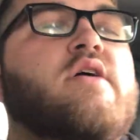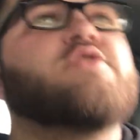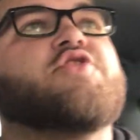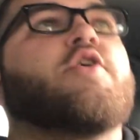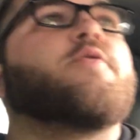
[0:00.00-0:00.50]

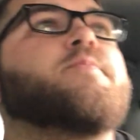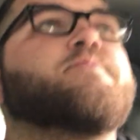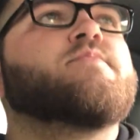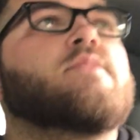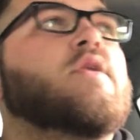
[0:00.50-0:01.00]
So
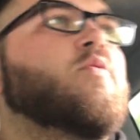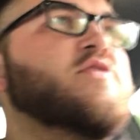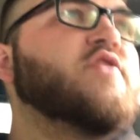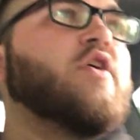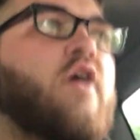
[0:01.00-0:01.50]

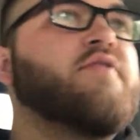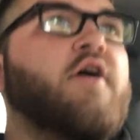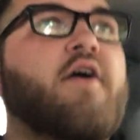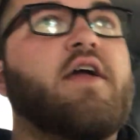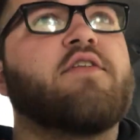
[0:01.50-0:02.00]
once the golf
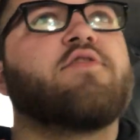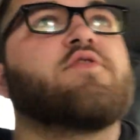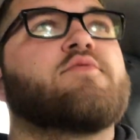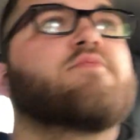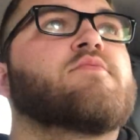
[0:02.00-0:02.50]
cart
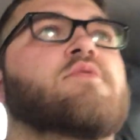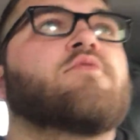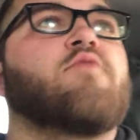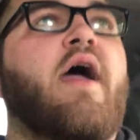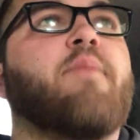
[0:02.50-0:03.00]
gets
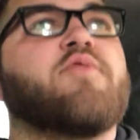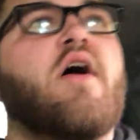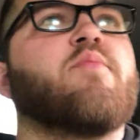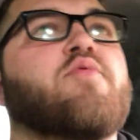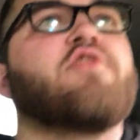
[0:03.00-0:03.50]
wrapped
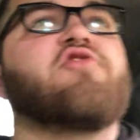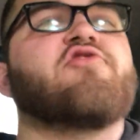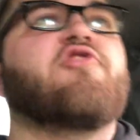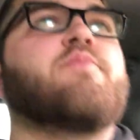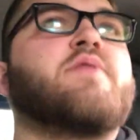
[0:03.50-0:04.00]
up, which it
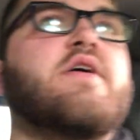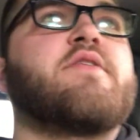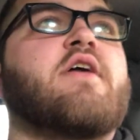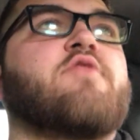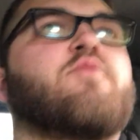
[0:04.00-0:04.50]
should be in
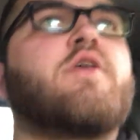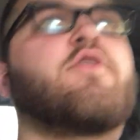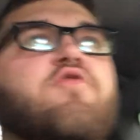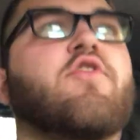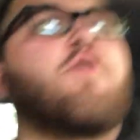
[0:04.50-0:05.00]
the next week
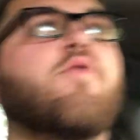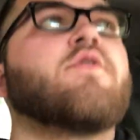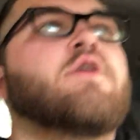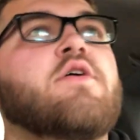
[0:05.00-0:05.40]
or so,